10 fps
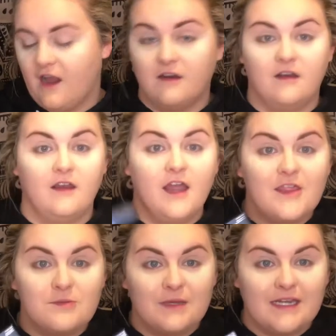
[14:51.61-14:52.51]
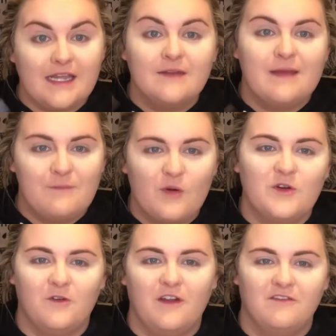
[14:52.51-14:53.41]
gotten another mini in my
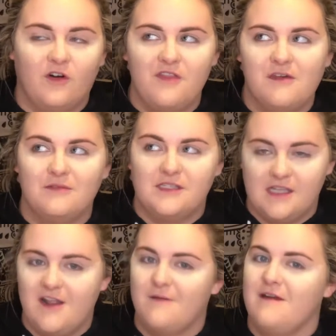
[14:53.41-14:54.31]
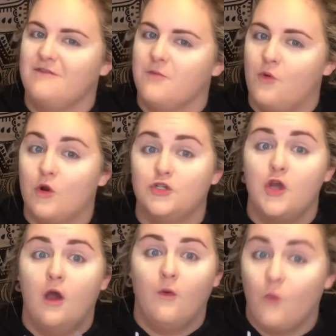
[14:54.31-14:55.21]
Born to Run vault that was sitting on my front porch
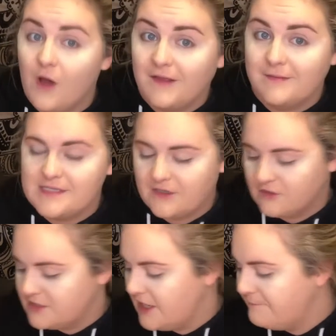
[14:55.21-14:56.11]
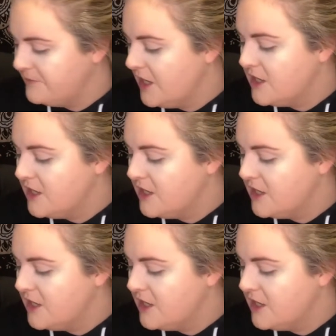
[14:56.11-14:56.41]
while I was at Ulta.